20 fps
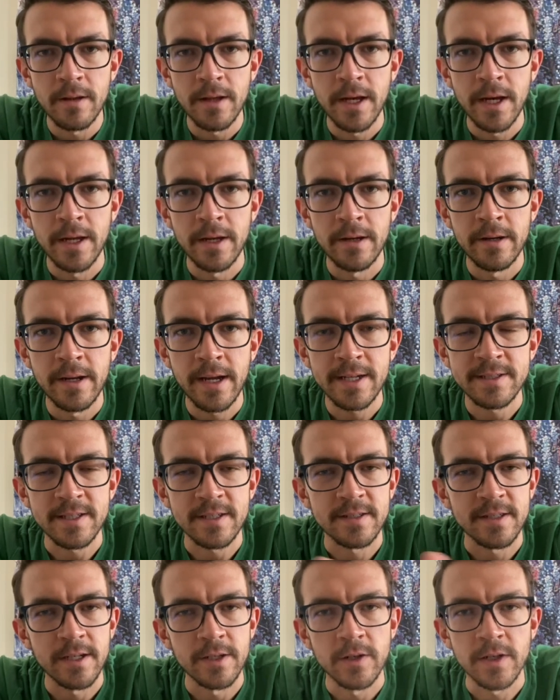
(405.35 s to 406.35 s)
And as I
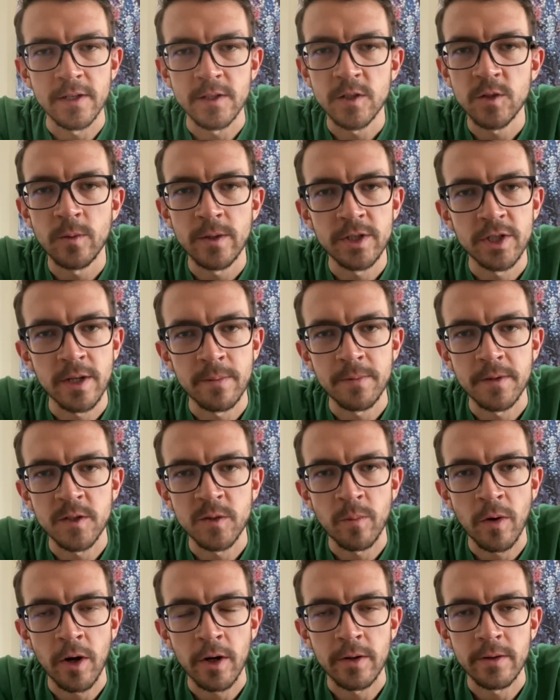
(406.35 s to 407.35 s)
said, you can switch up the
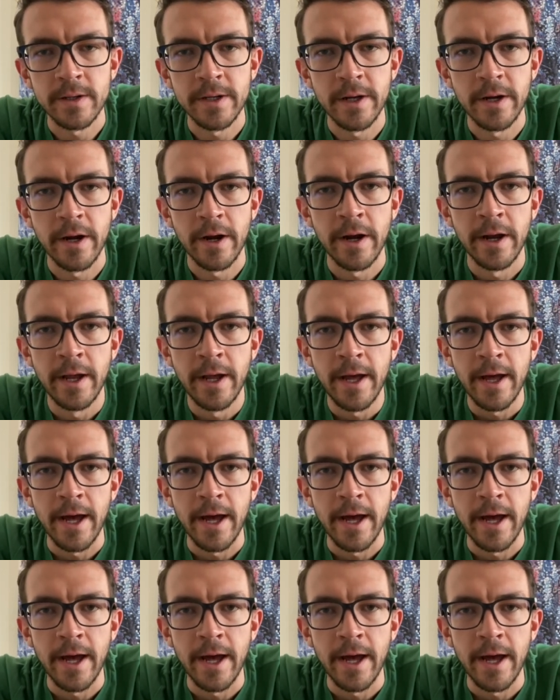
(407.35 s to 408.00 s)
Spark leader,